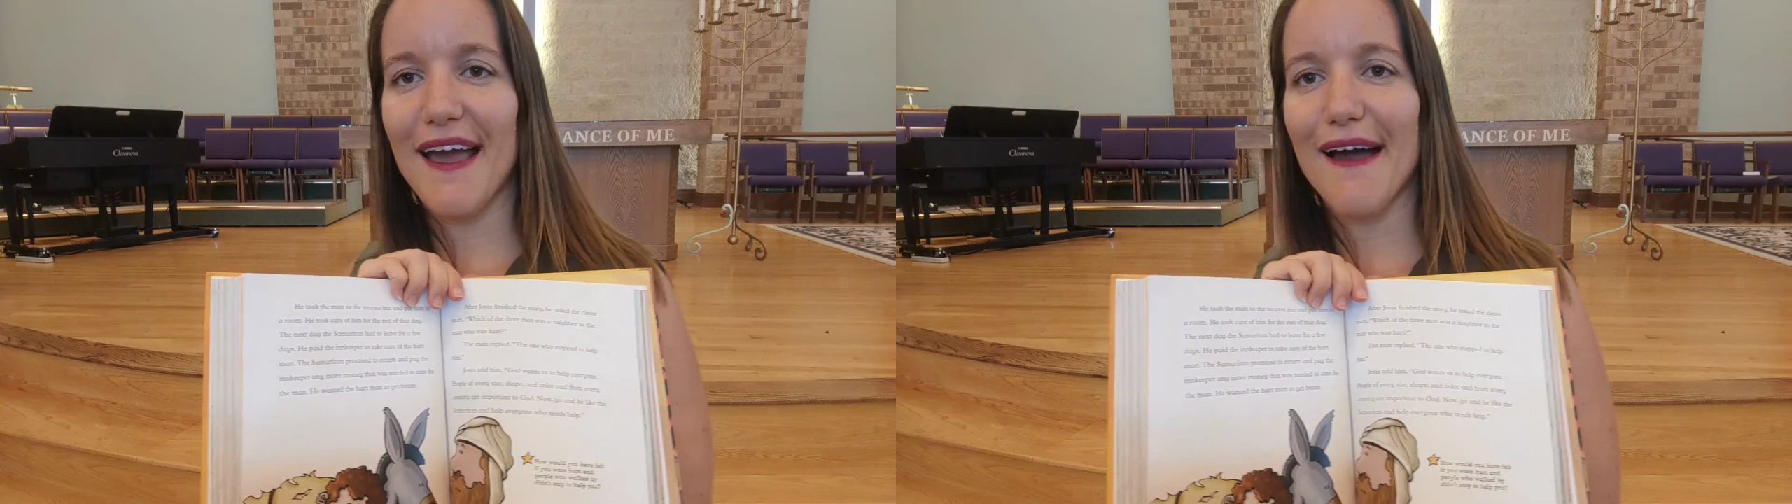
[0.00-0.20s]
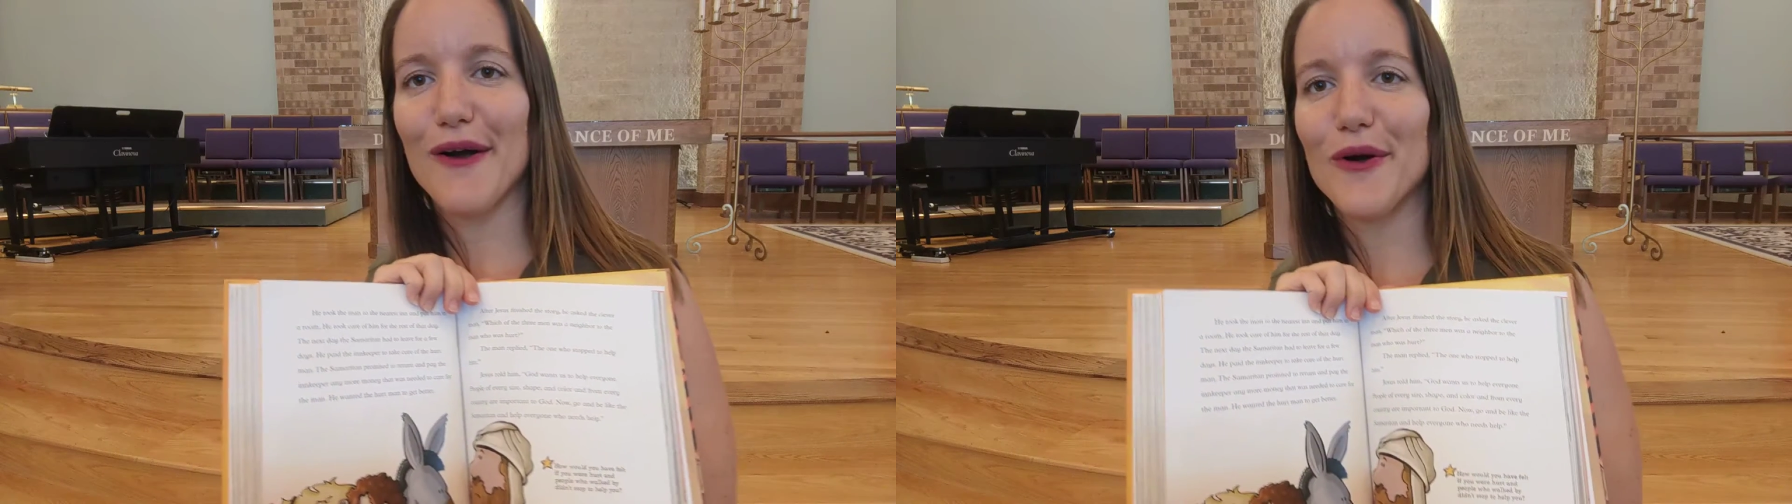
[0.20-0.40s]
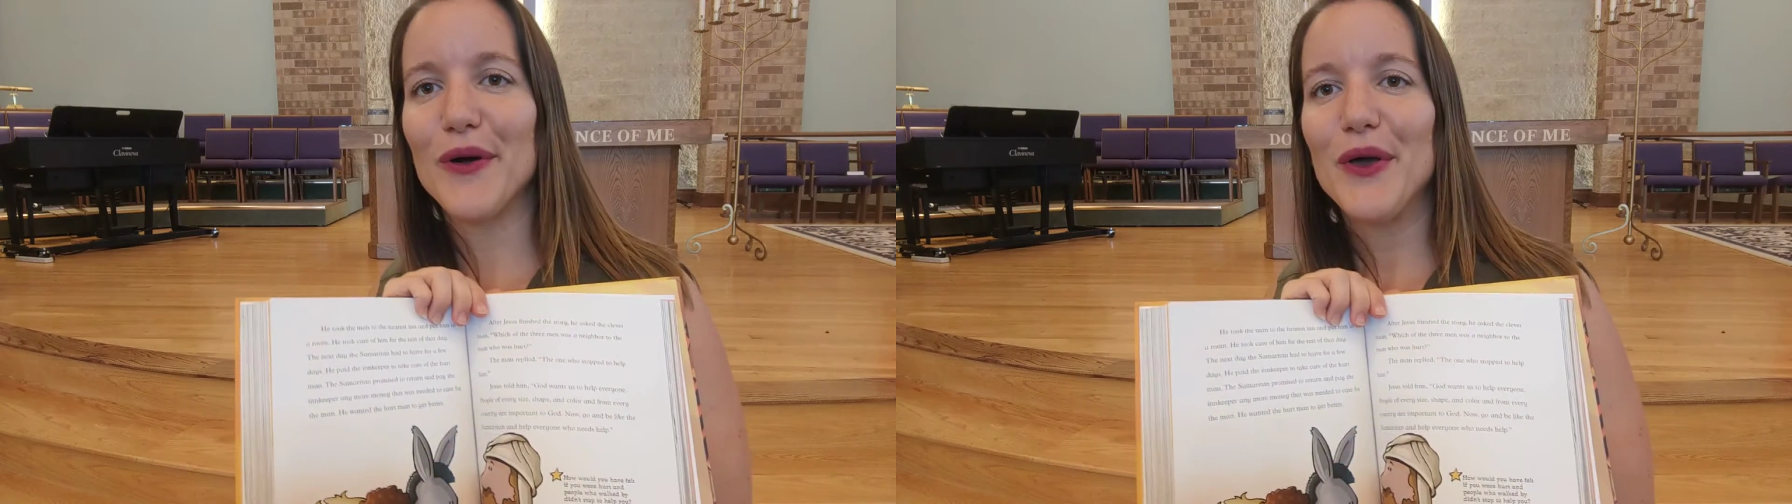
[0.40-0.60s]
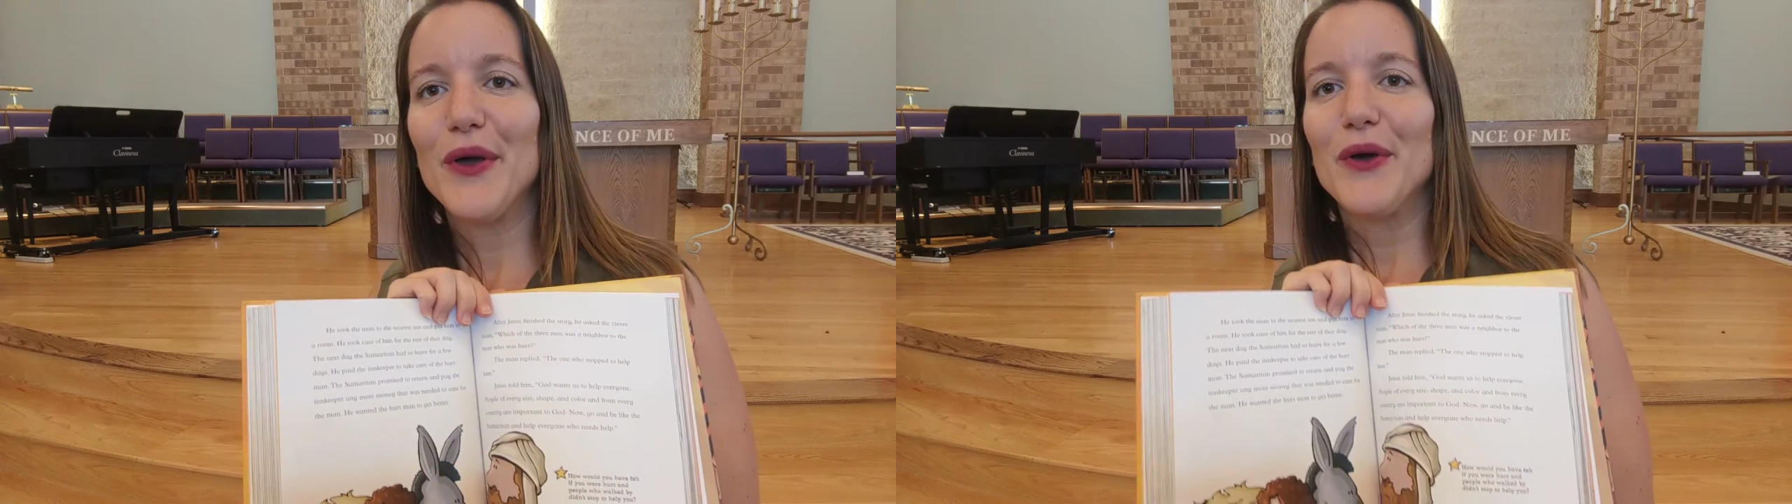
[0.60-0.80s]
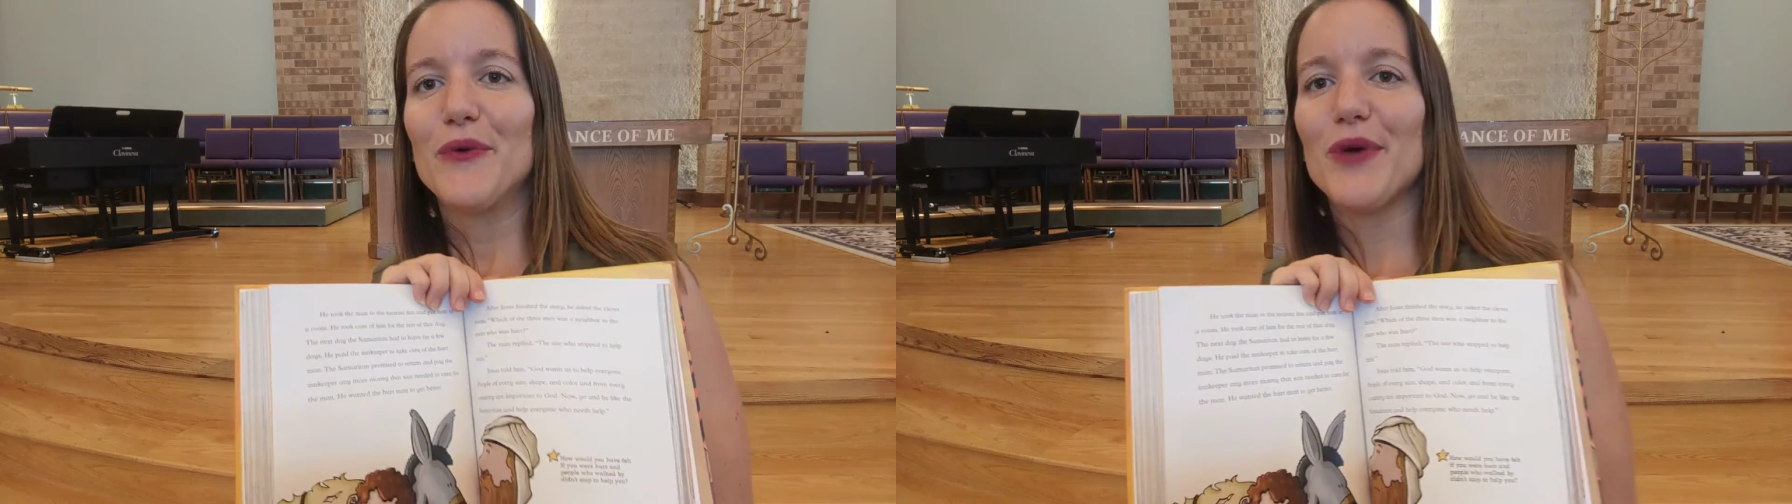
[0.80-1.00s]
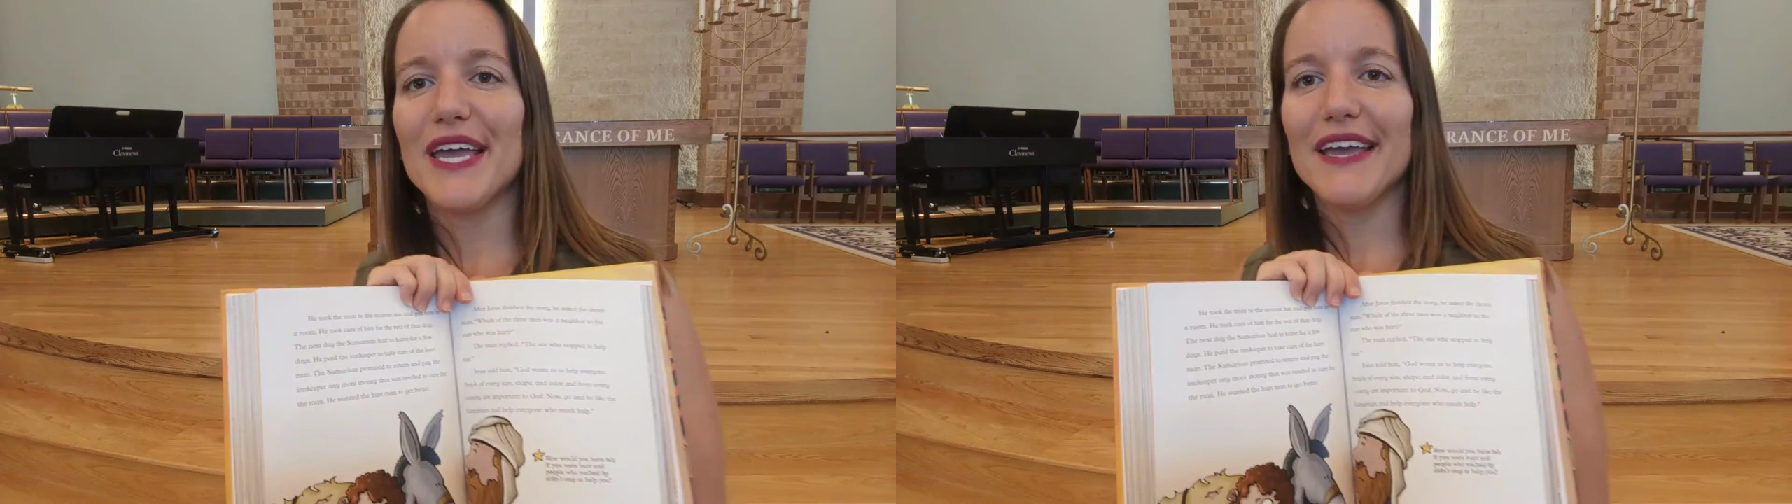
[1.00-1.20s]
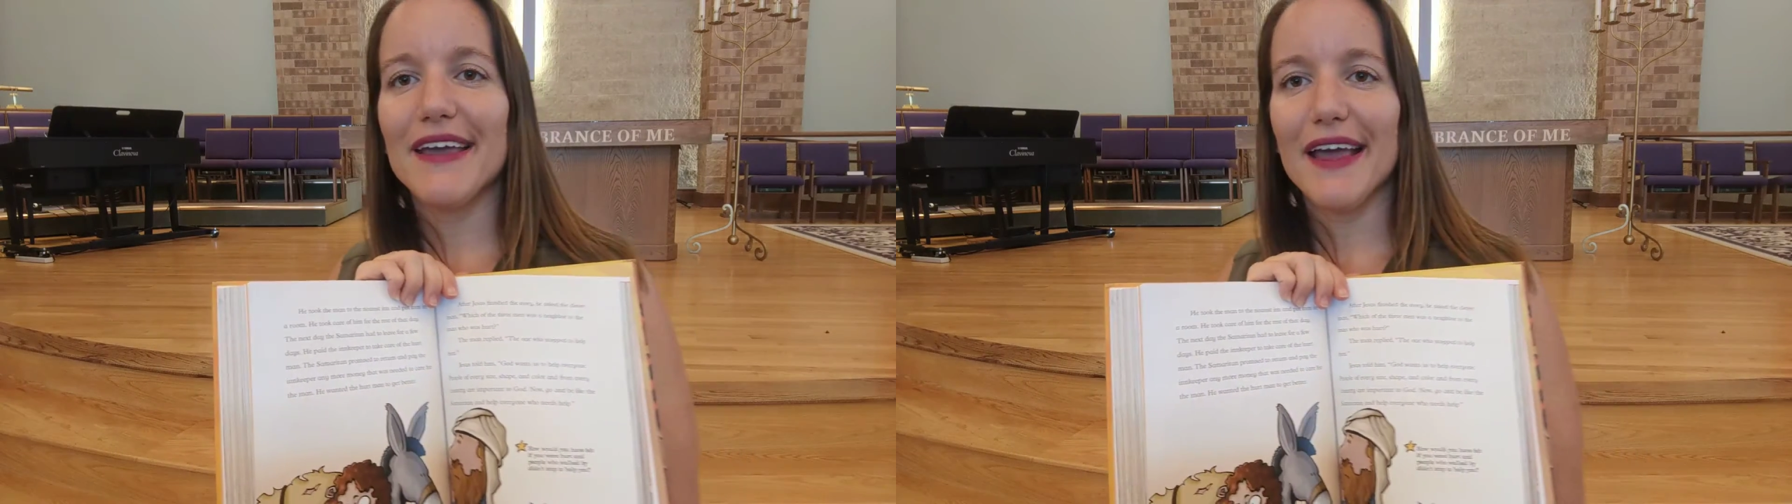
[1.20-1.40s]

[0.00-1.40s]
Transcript: how we